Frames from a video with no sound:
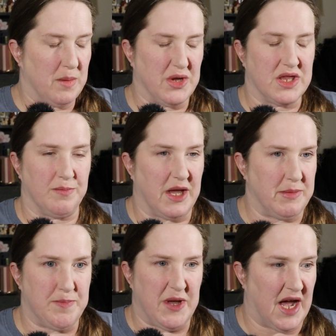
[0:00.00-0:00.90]
But the
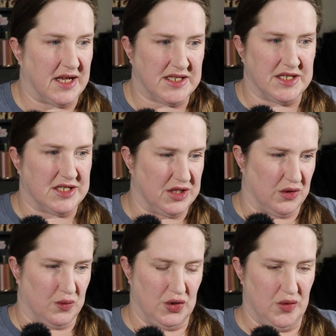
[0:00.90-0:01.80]
baby passes in
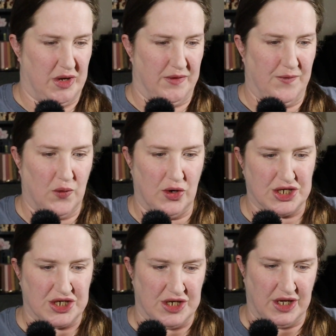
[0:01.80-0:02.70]
the womb,
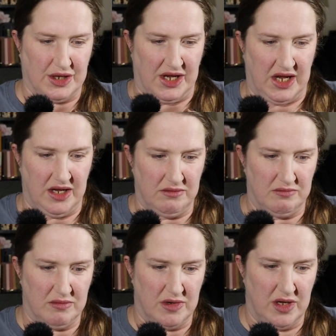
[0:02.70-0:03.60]
unfortunately.
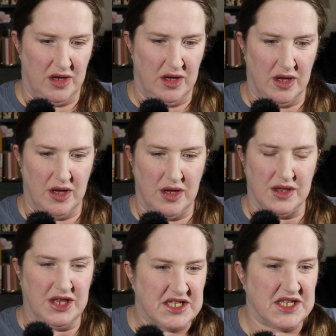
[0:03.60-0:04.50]

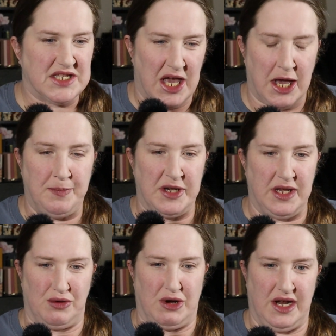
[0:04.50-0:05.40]
This is
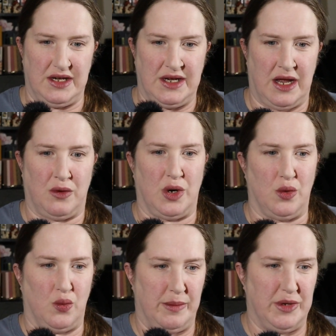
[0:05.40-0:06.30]
happening right now
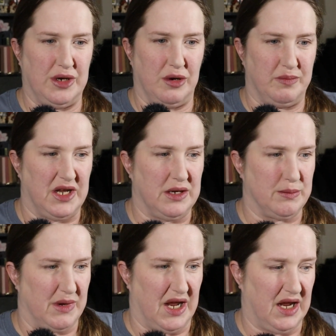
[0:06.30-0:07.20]
where women are
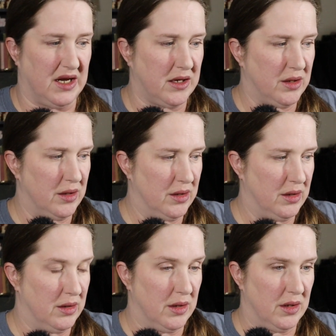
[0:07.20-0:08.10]
being made
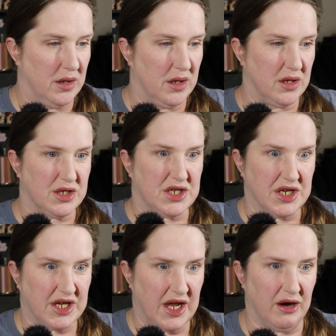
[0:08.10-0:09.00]

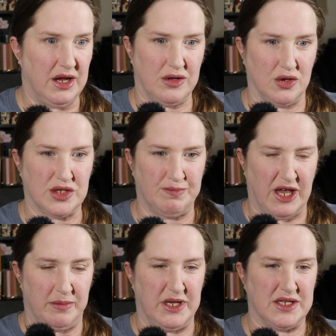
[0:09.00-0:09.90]
to carry those
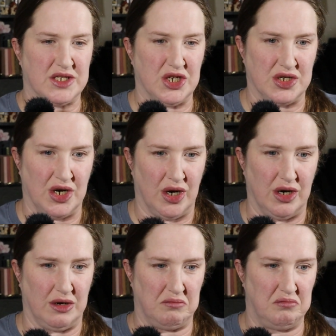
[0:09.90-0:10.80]
babies to
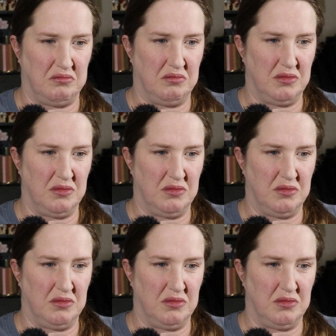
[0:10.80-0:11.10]
term,